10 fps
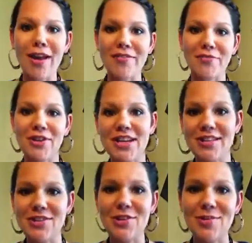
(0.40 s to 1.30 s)
right,
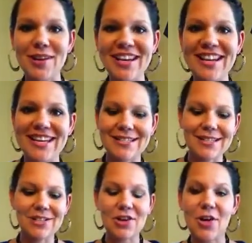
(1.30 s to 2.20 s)
friends, y'all ready to get
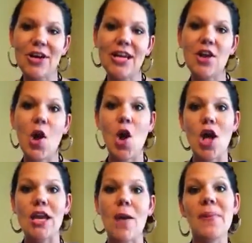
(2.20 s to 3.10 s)
started
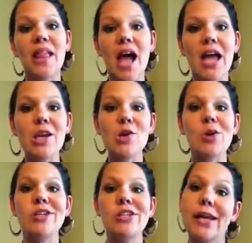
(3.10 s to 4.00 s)
on applying
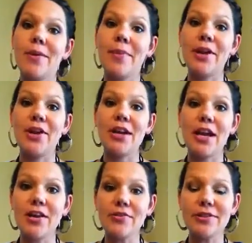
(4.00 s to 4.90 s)
your Jamberry
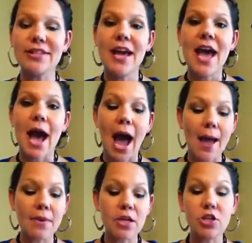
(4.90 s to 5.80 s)
nails?
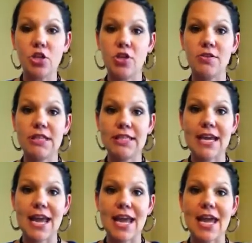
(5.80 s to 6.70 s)
I'm going to show you
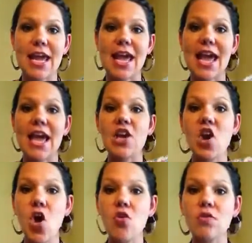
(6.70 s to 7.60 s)
today a
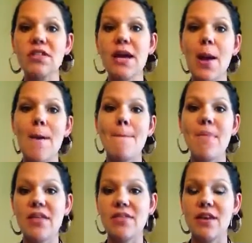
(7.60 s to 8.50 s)
cold
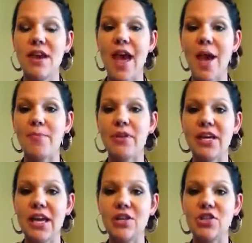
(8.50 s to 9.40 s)
method
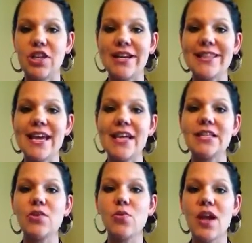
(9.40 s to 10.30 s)
application.
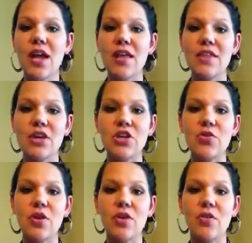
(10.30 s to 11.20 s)
That's a way that
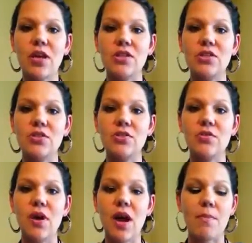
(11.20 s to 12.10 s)
you are going to